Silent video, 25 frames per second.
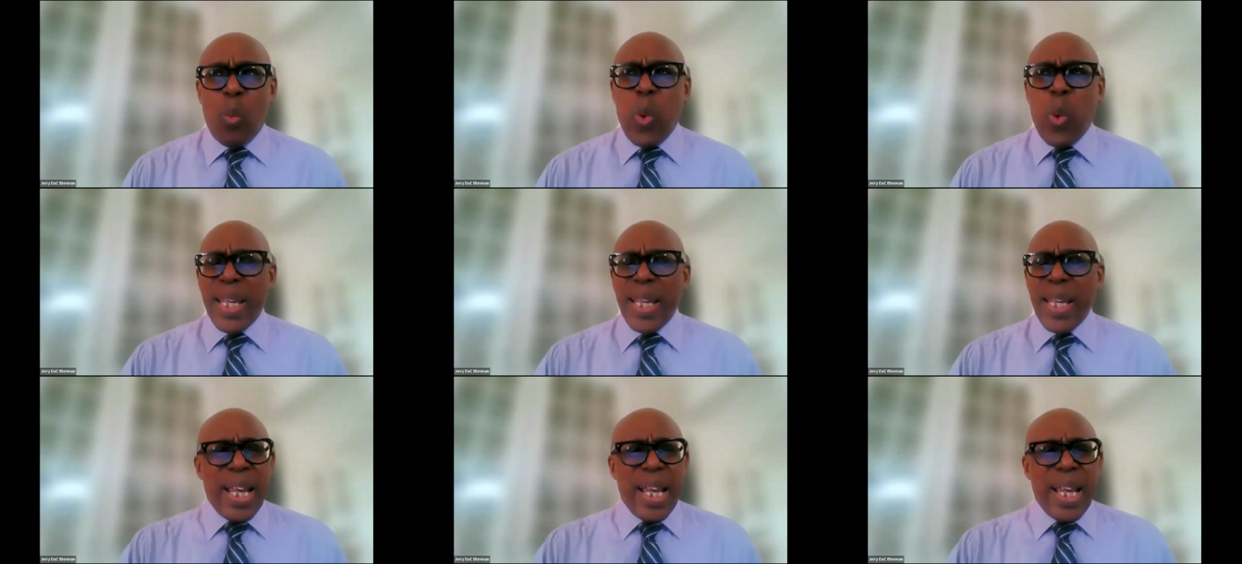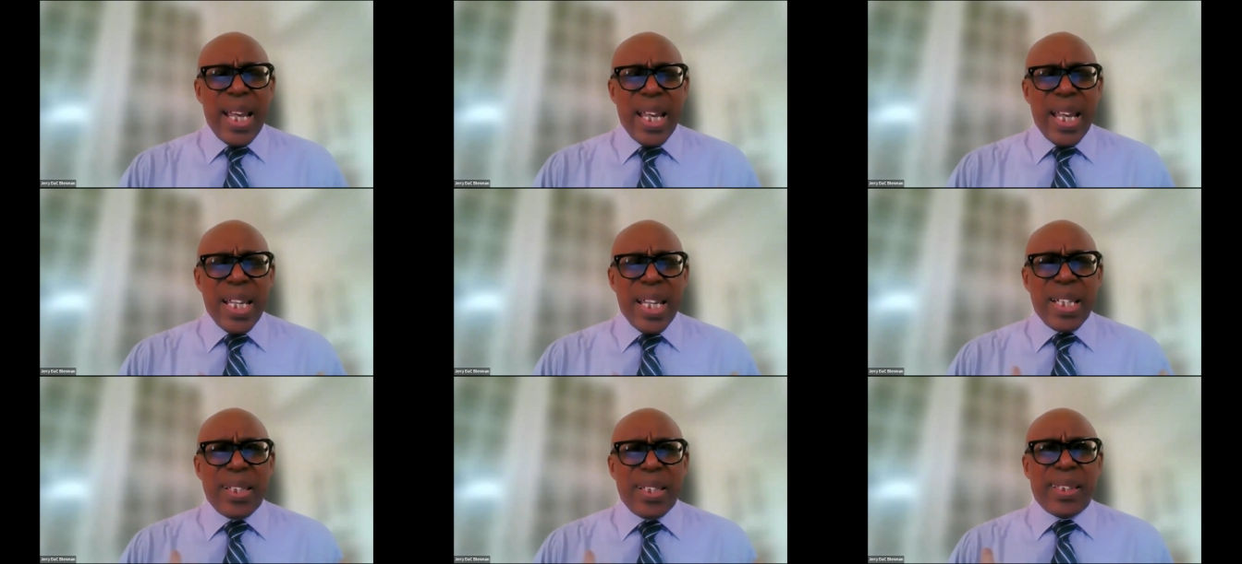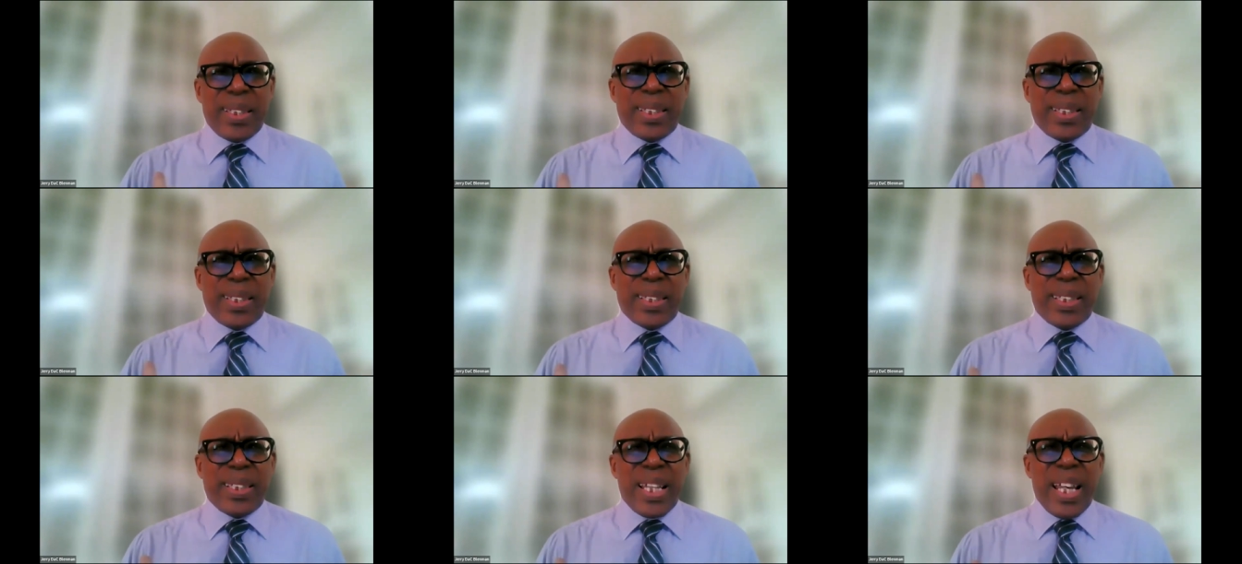why
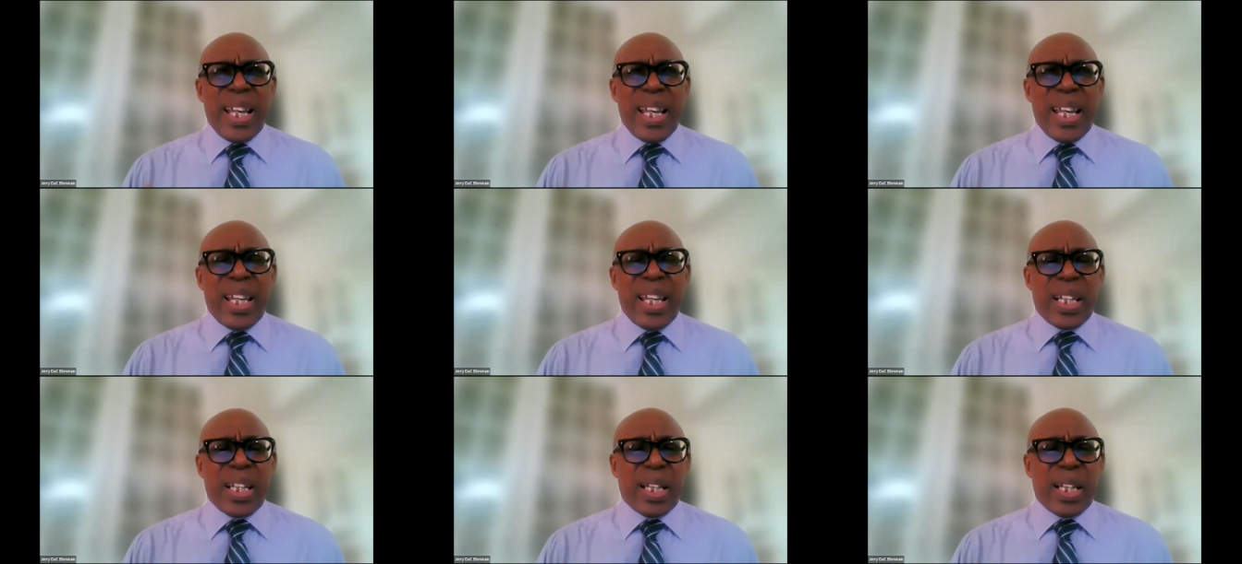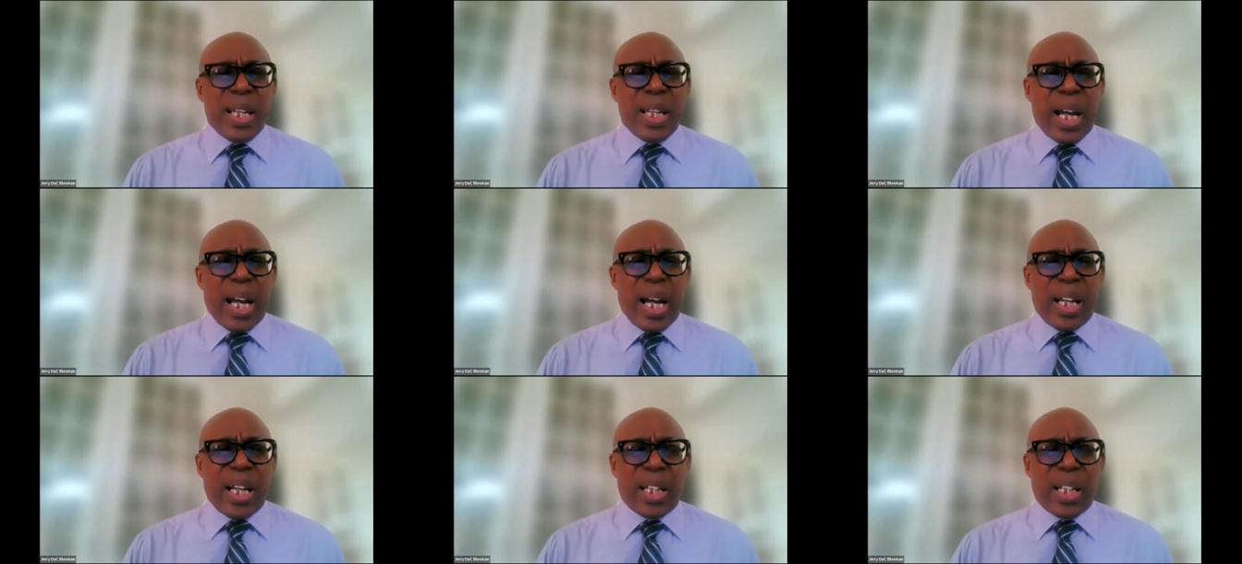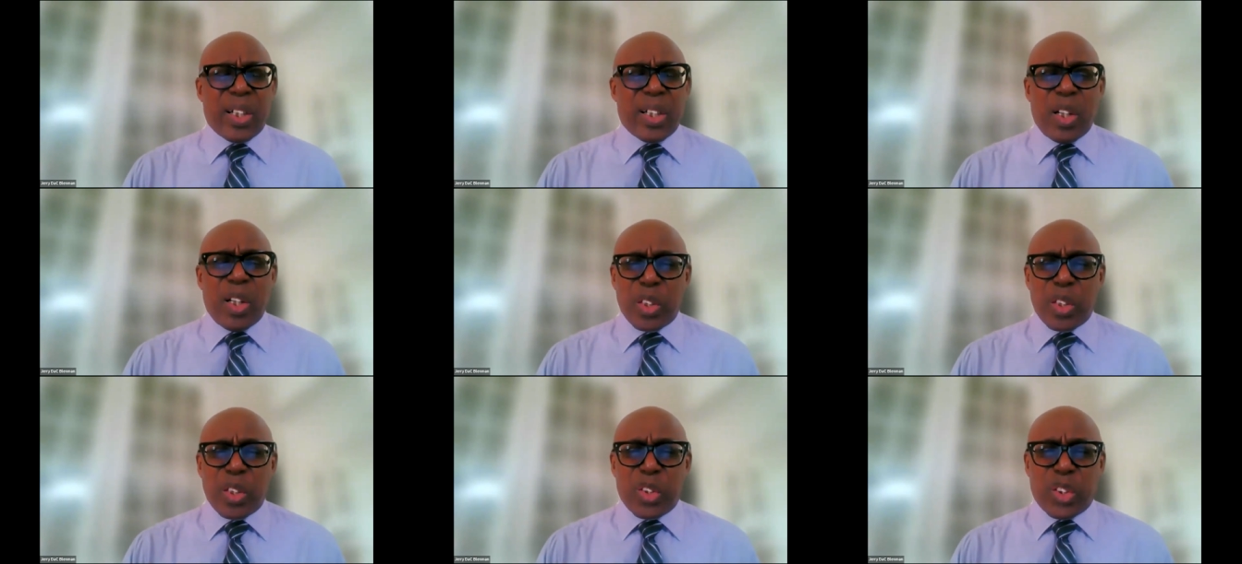is a
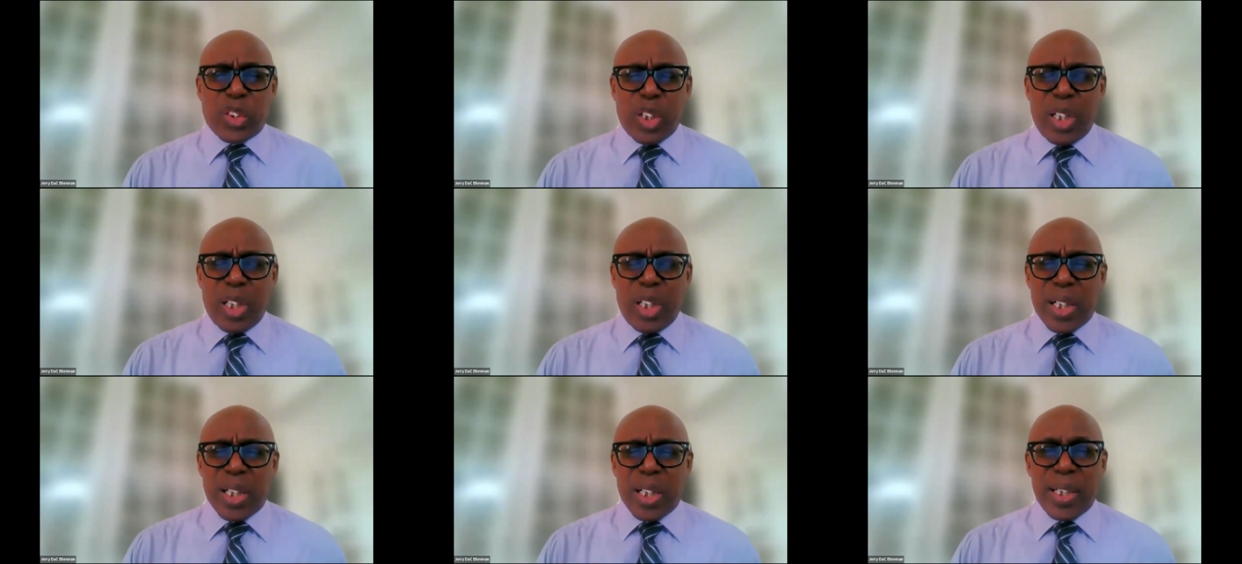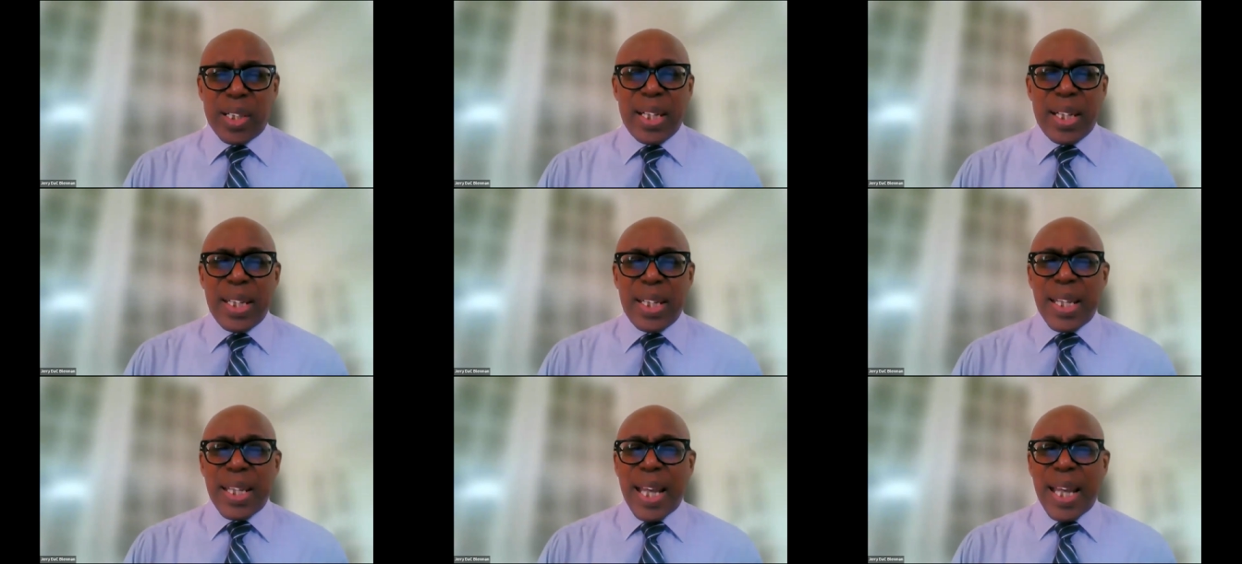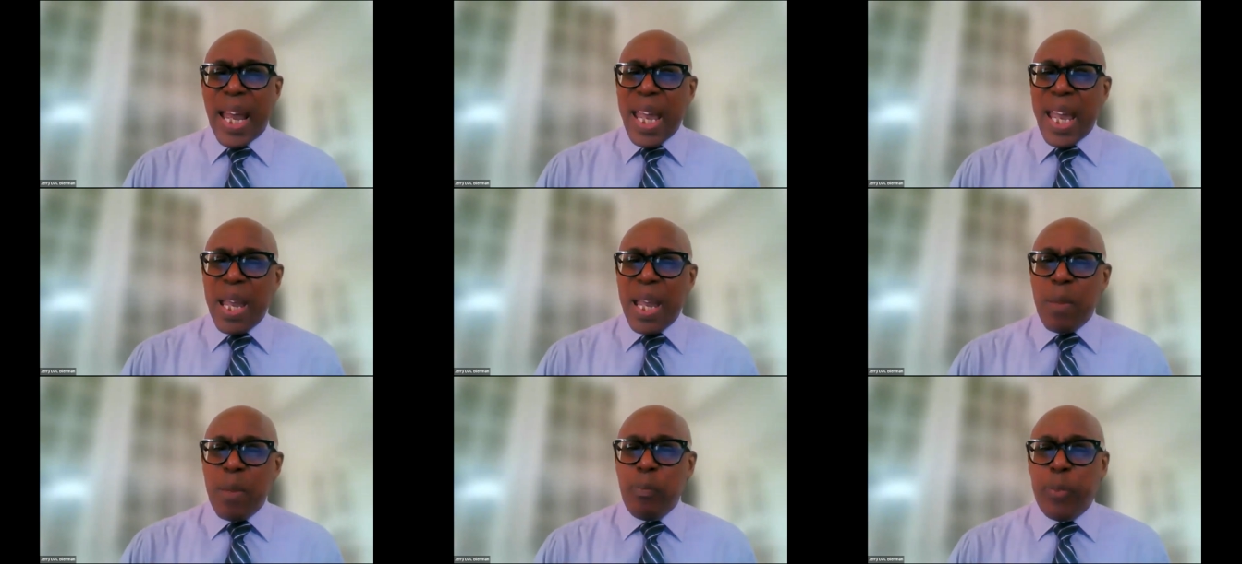concern
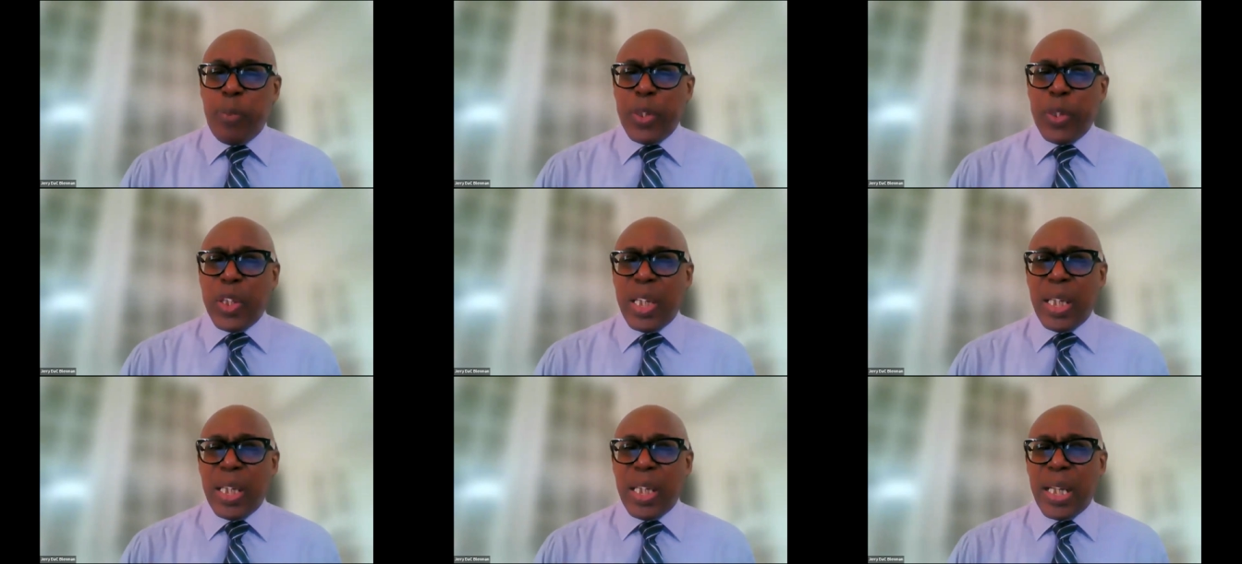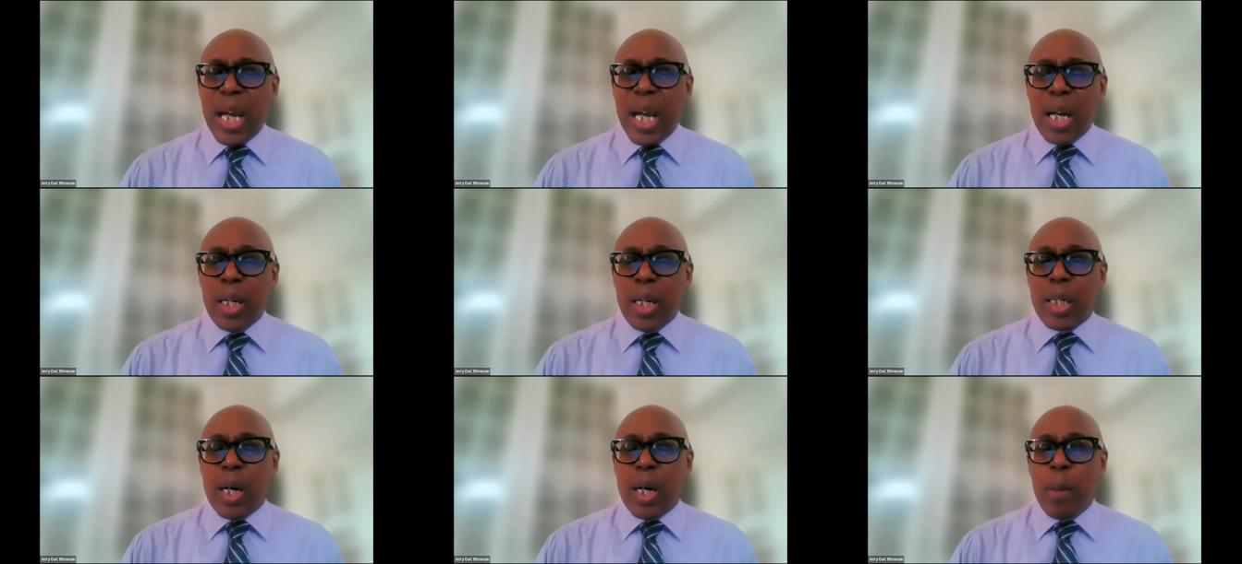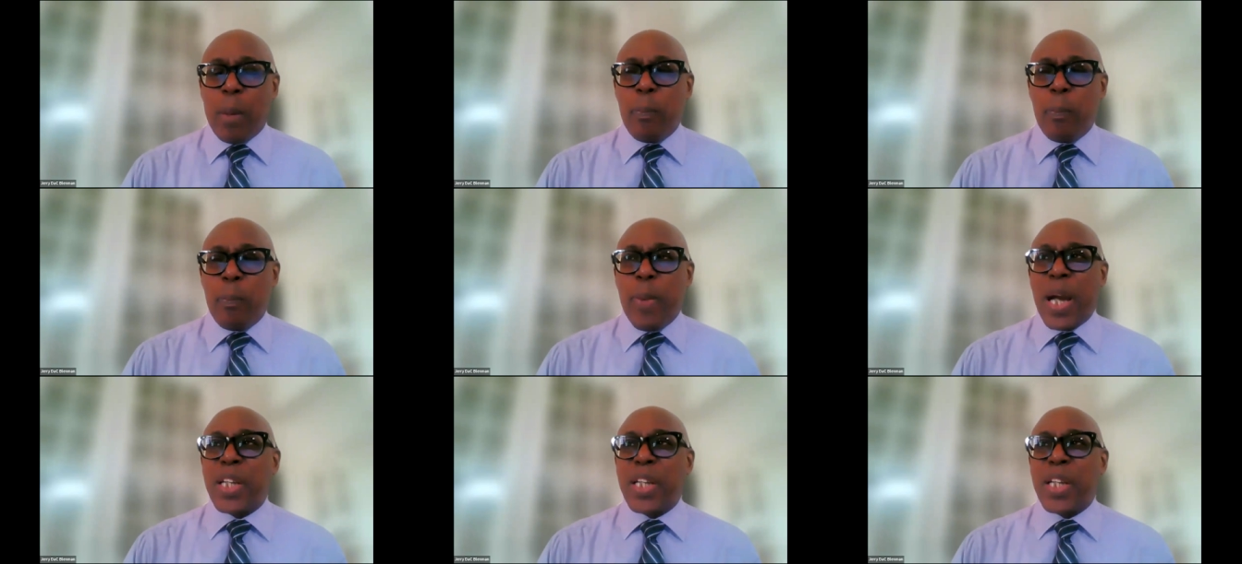that empathy and
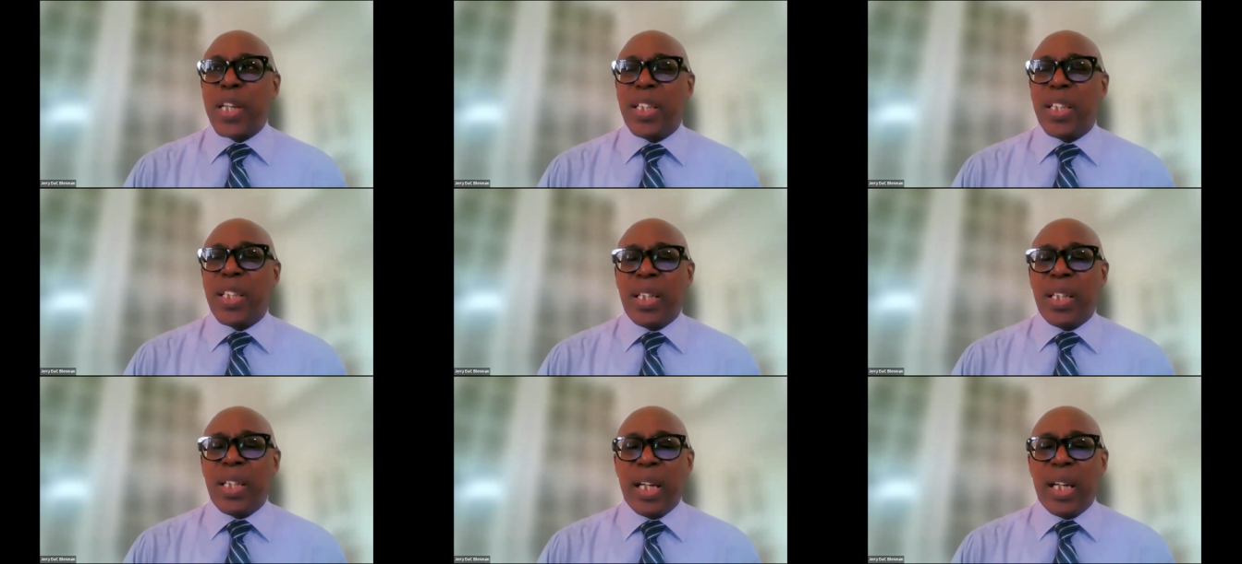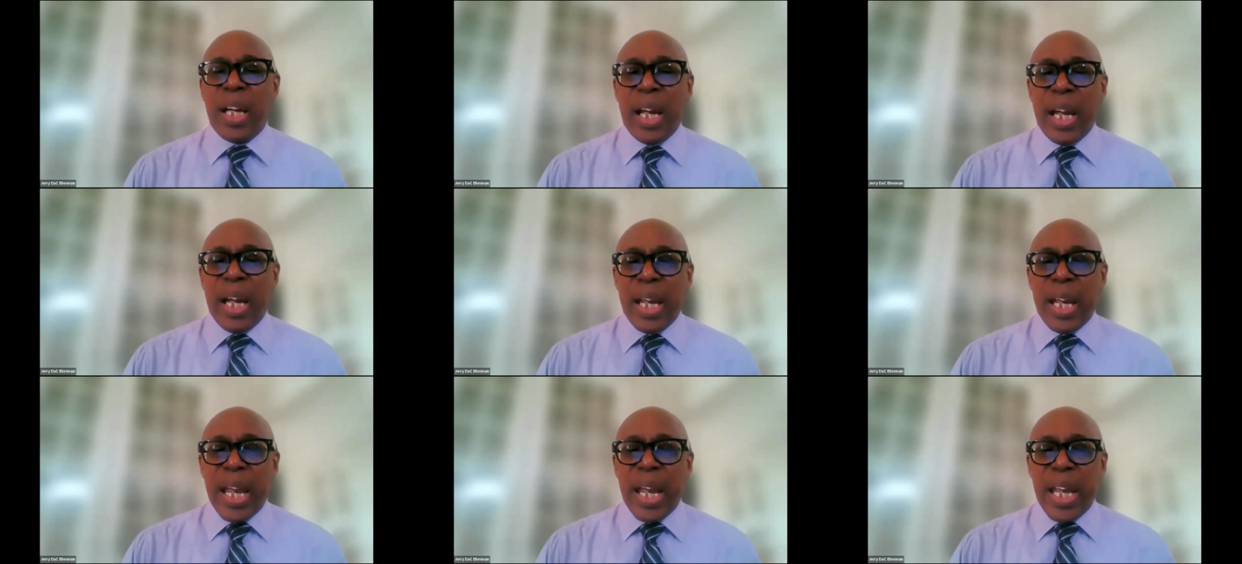compassion